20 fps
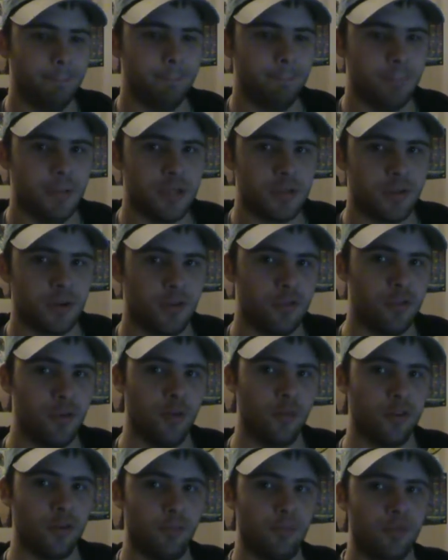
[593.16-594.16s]
Be sure to
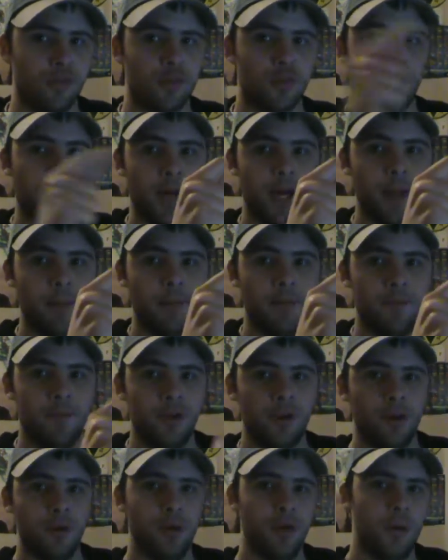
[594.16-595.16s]
subscribe if
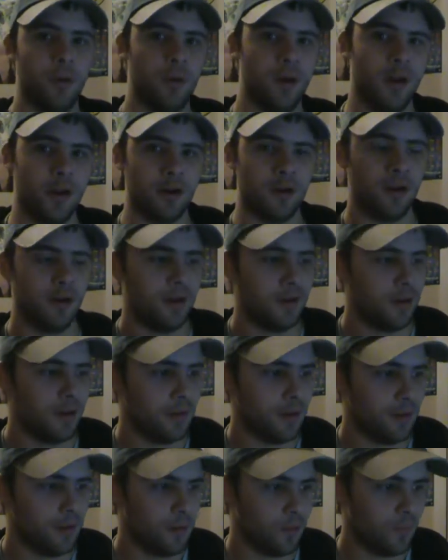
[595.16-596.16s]
you're new here,
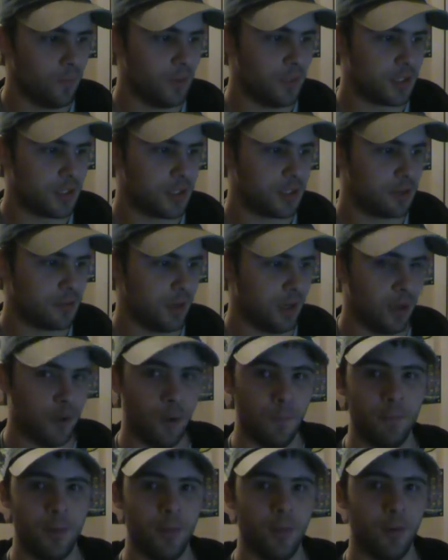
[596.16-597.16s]
which I
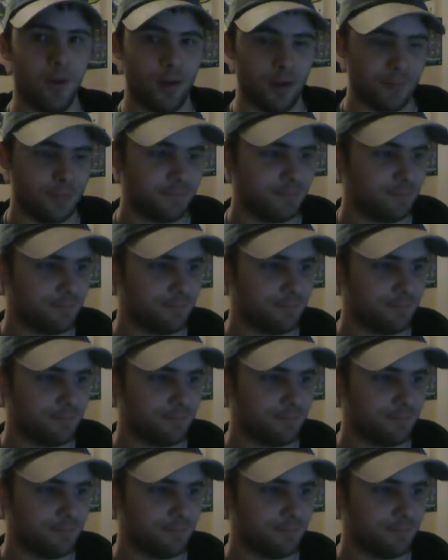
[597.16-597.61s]
hope you are.